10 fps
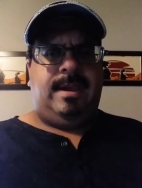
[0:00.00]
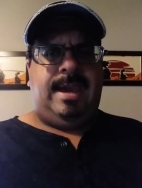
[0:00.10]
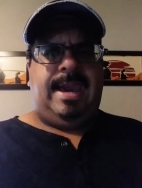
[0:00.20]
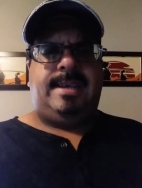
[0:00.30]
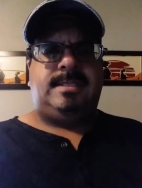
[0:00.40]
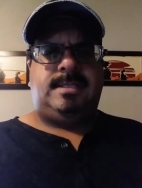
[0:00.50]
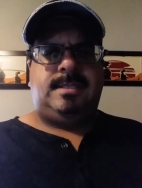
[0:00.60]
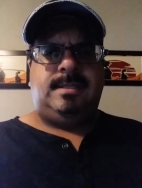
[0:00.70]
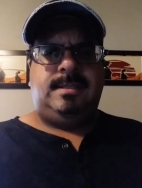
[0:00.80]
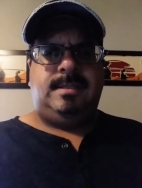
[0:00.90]
ass
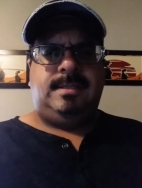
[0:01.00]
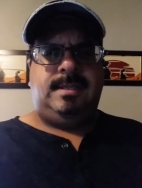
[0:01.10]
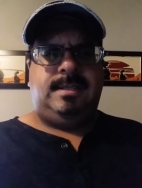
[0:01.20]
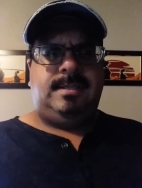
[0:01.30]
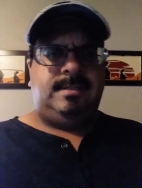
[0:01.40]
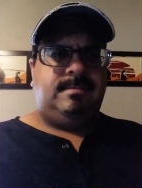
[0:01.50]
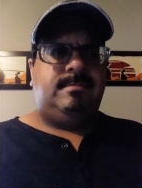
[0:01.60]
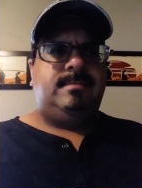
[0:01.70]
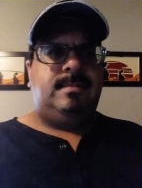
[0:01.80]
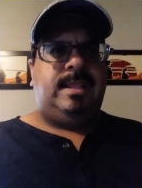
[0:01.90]

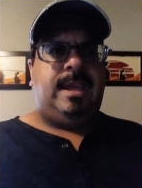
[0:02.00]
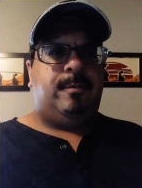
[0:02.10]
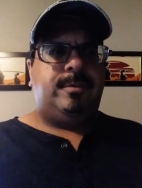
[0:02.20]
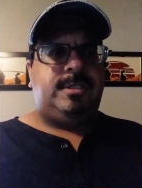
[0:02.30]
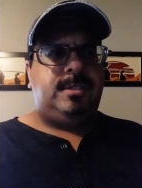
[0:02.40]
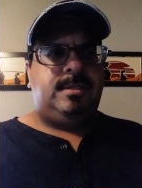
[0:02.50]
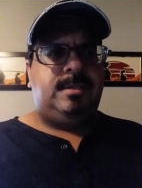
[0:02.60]
language.